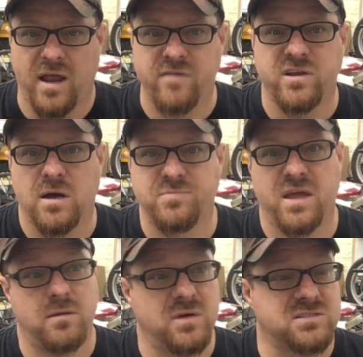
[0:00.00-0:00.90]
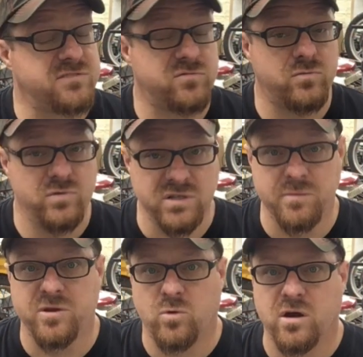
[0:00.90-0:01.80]
I haven't updated much. I've really
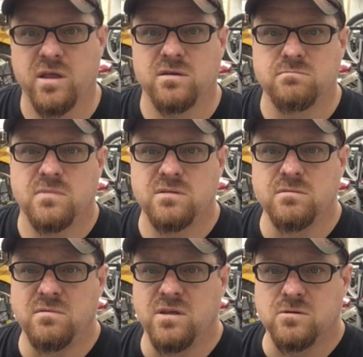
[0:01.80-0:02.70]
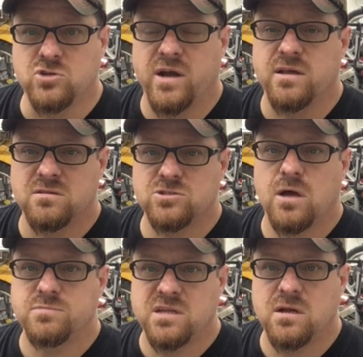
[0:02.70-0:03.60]
been working, trying to get the
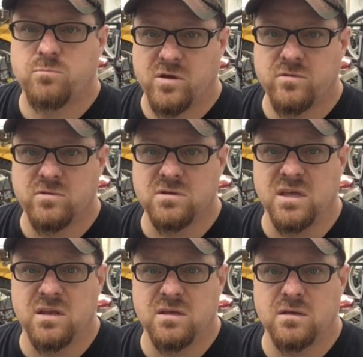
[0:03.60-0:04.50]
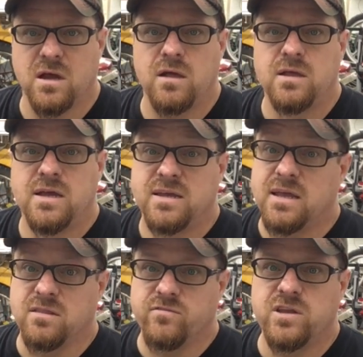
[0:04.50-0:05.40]
shop set up rather than getting
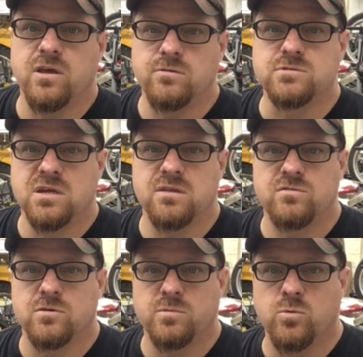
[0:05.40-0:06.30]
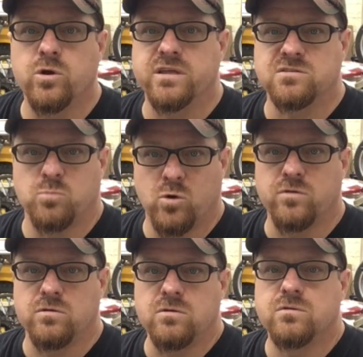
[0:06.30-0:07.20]
the videos done. But we'll get some more
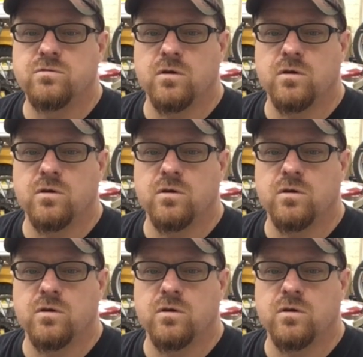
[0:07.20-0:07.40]
to you.